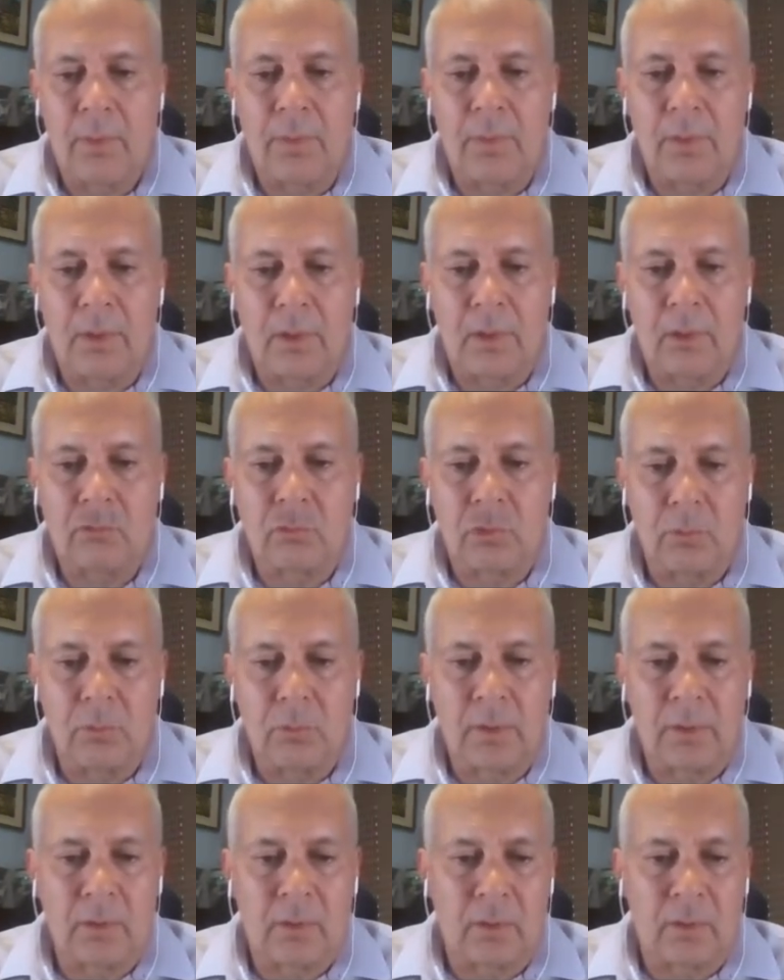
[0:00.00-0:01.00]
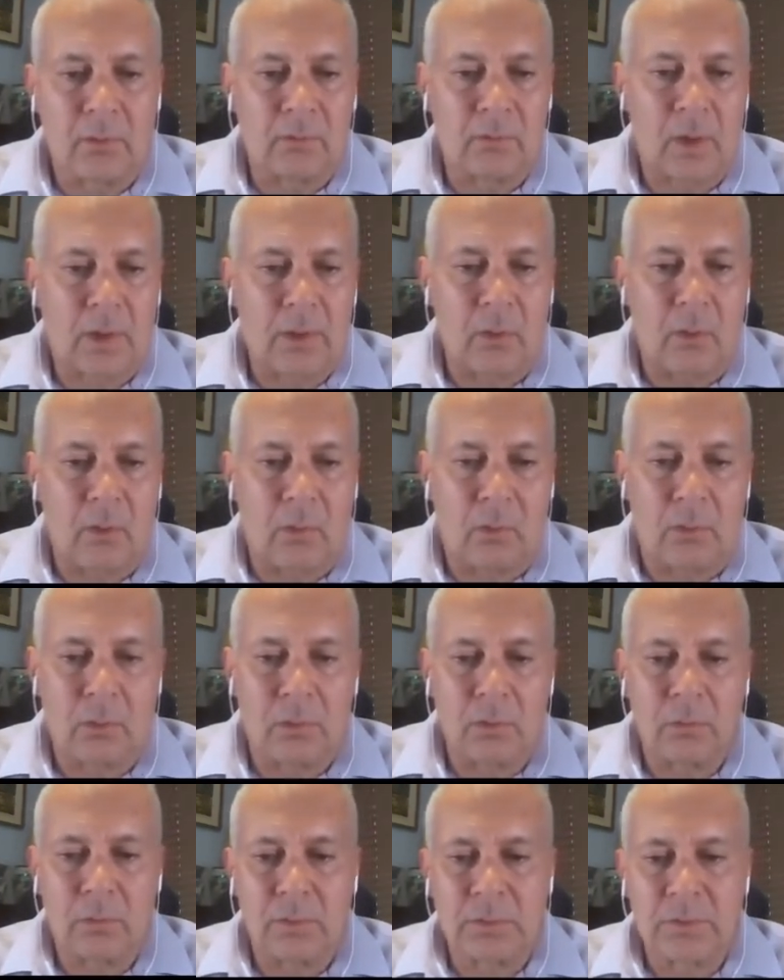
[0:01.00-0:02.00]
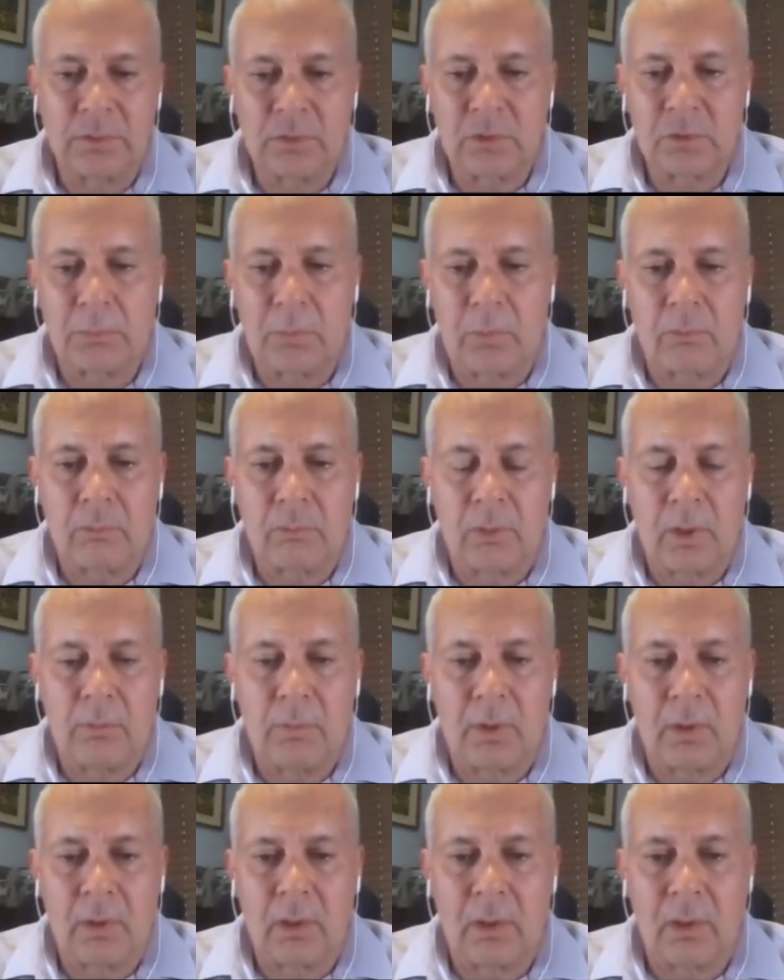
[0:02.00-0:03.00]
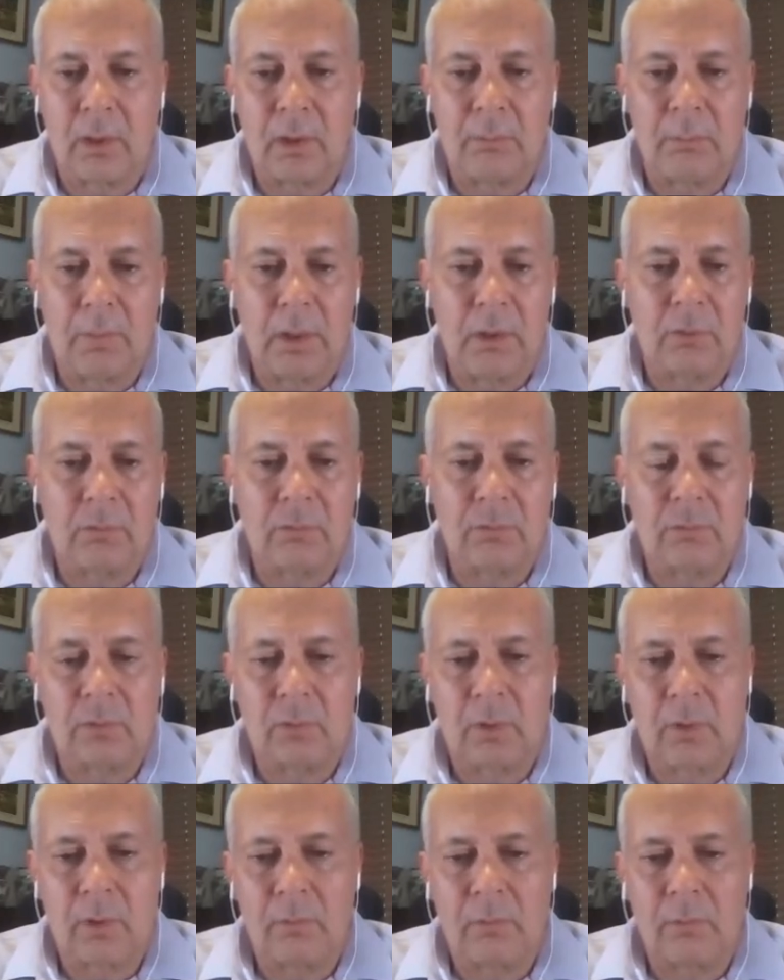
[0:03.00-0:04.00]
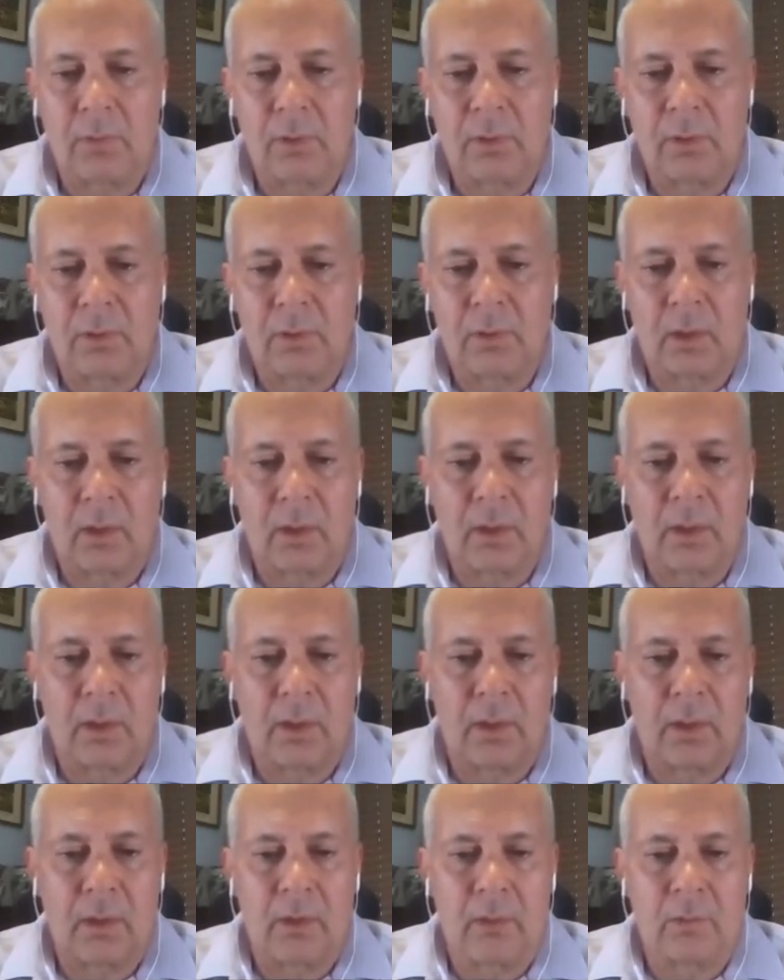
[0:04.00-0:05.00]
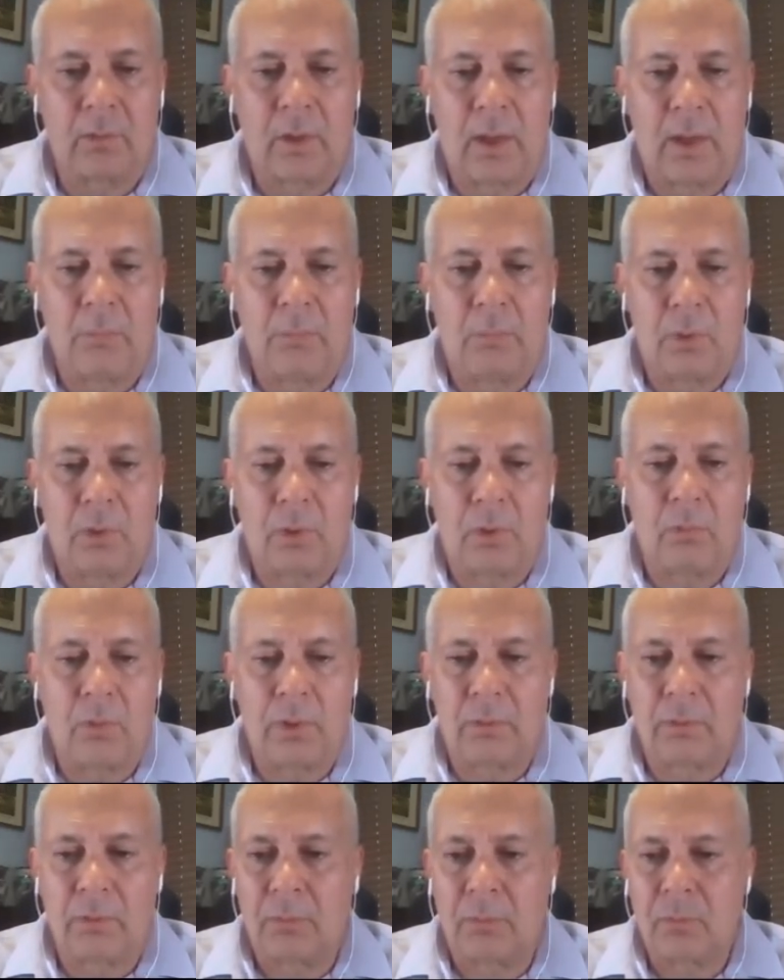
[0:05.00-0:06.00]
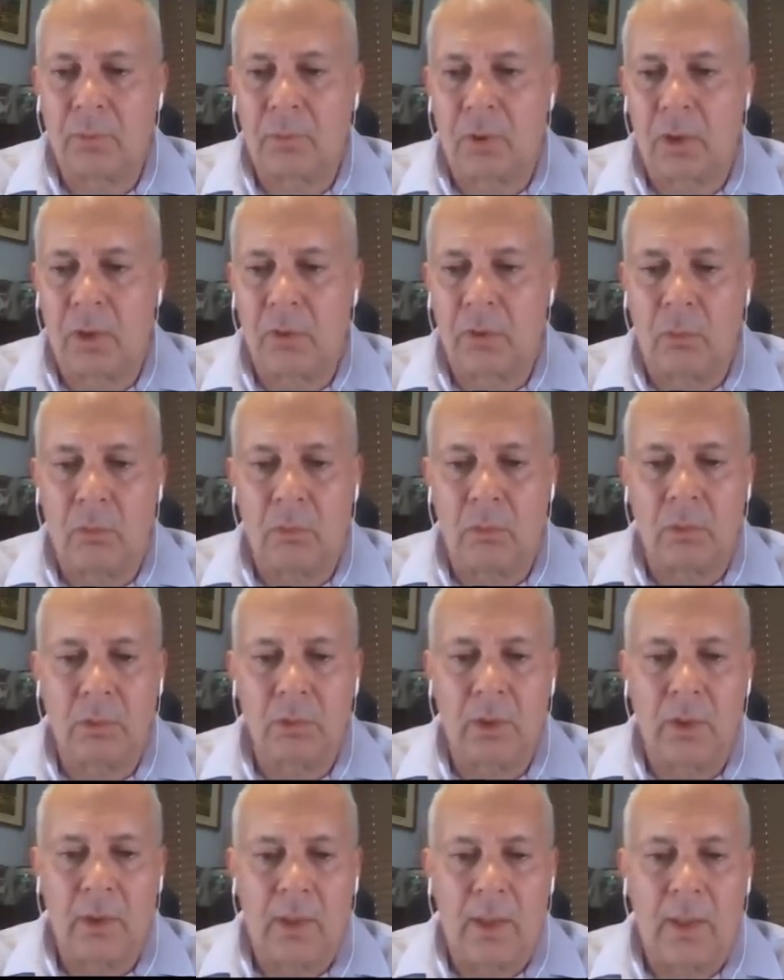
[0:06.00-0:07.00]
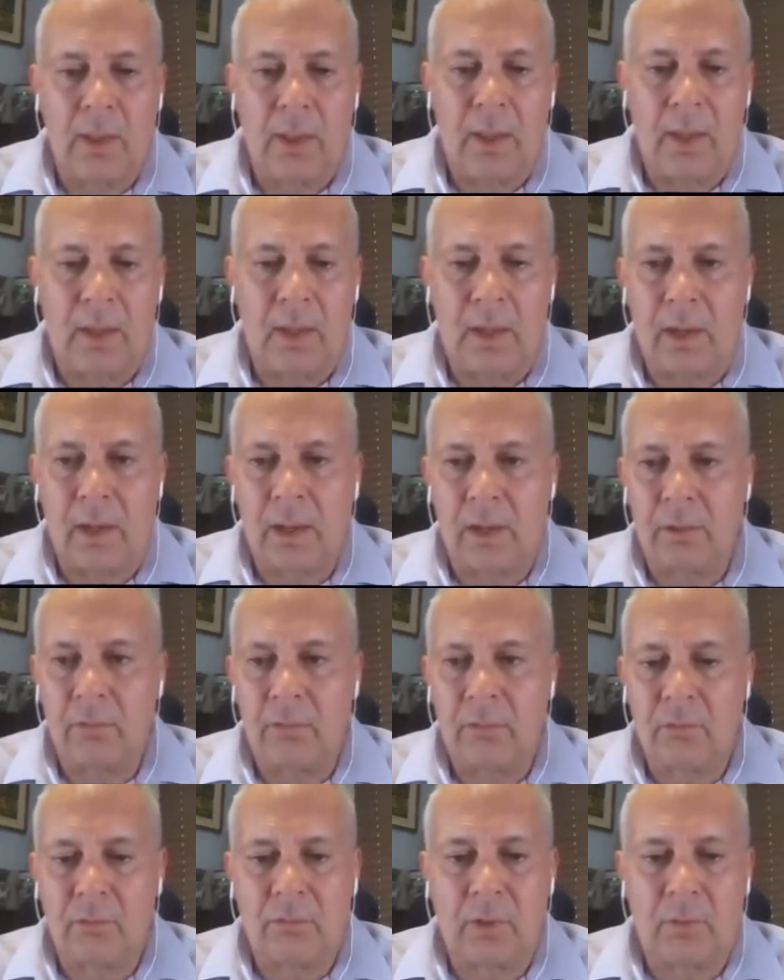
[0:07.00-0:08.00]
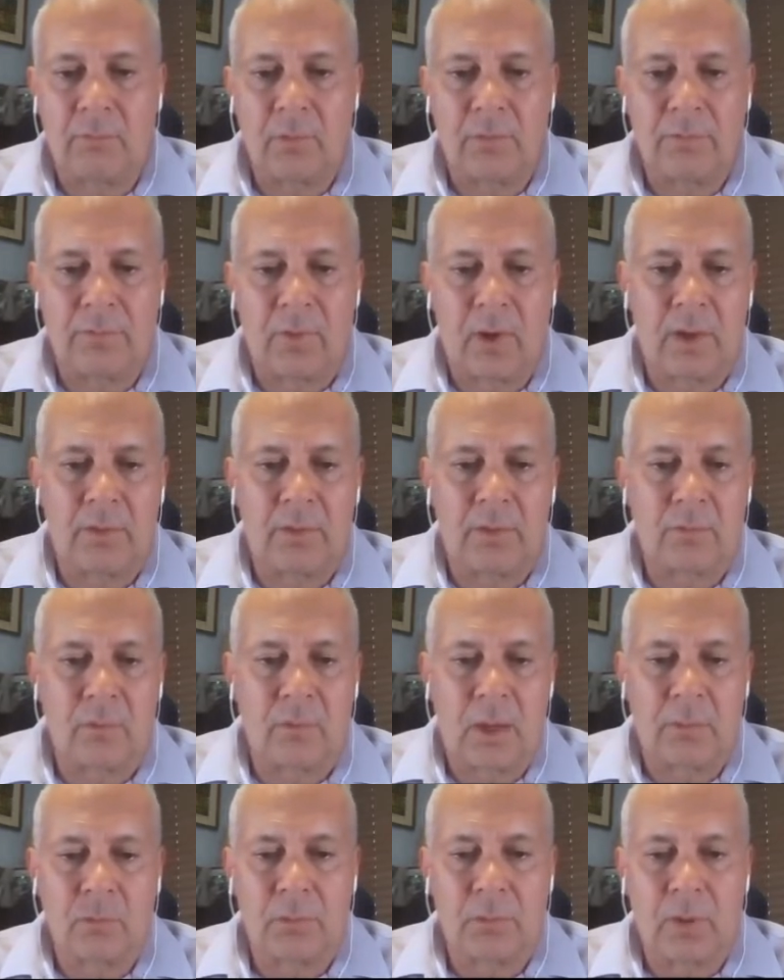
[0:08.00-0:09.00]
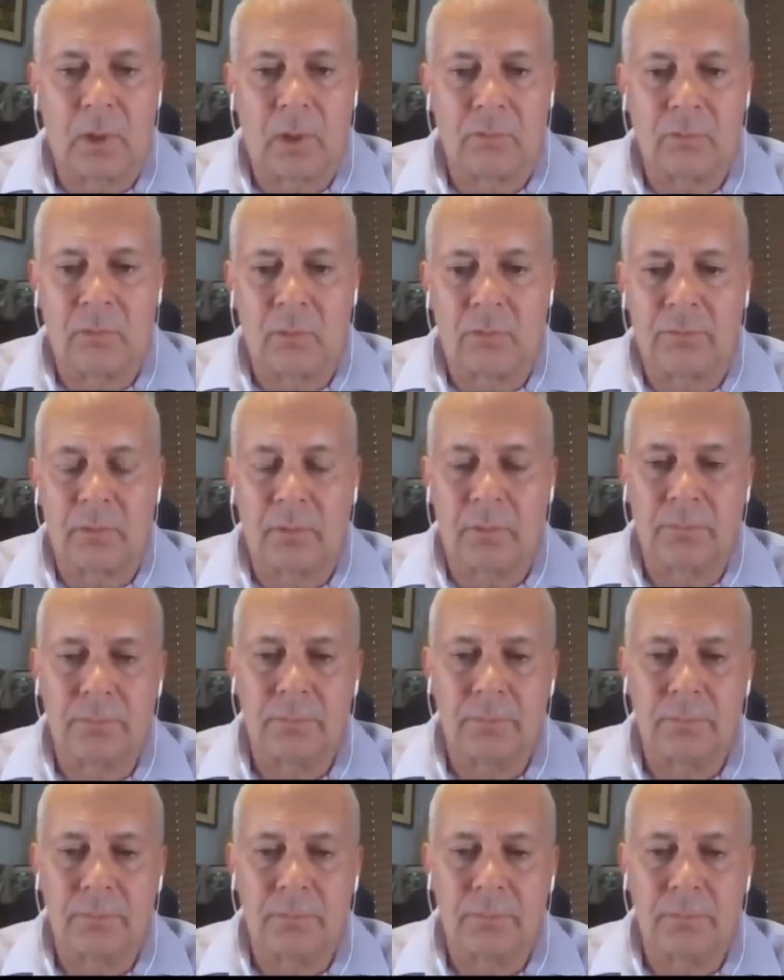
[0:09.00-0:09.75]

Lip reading: The true width of the second hole was 6.3 meters with 8.1 grams per ton gold and 175 grams per ton silver.